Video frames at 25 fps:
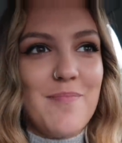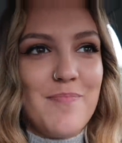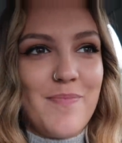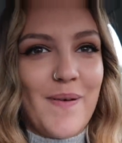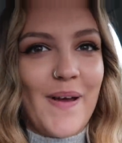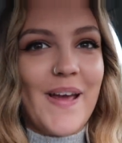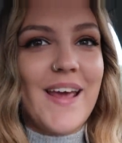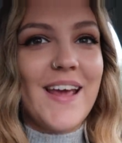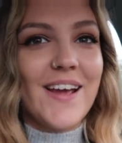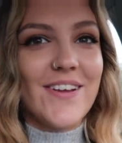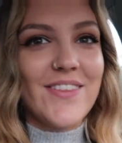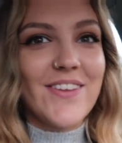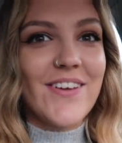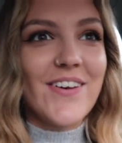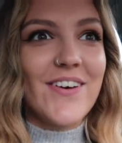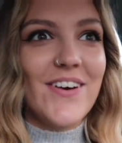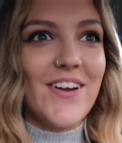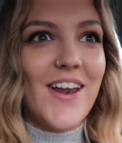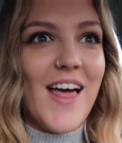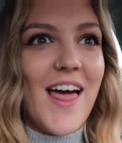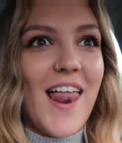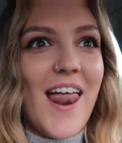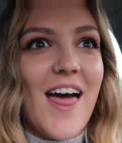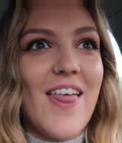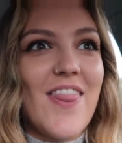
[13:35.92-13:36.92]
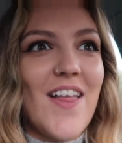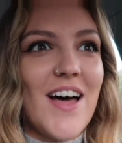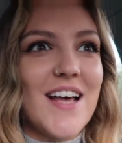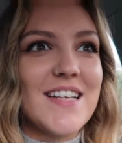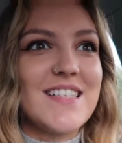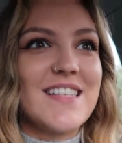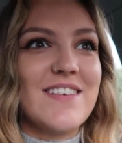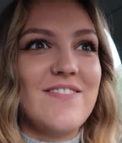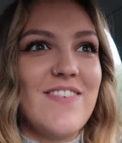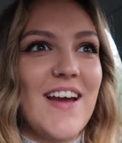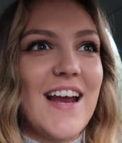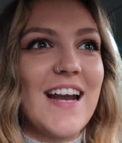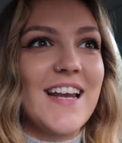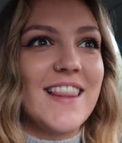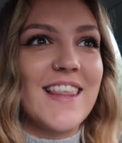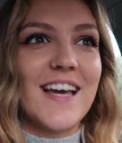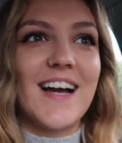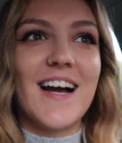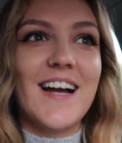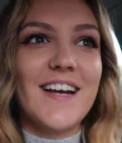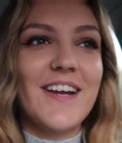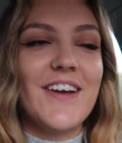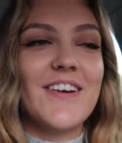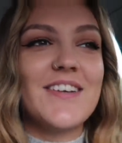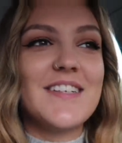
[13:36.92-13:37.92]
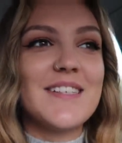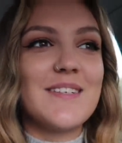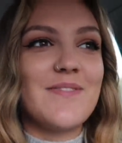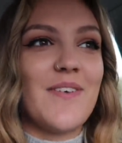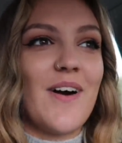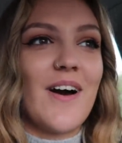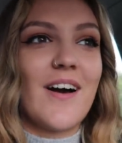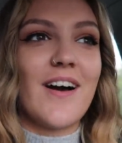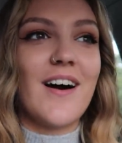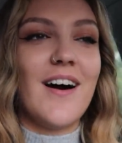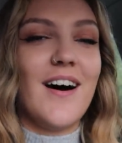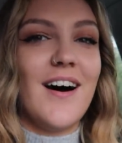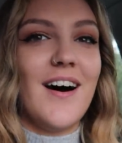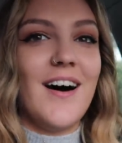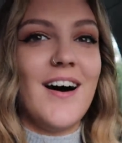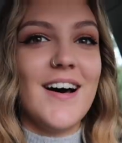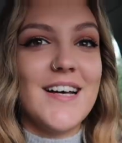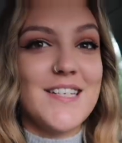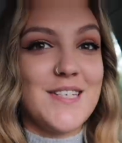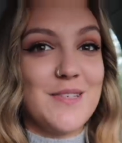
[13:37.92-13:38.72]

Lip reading: am picky on the colour. Like, that's the main thing I notice about a car.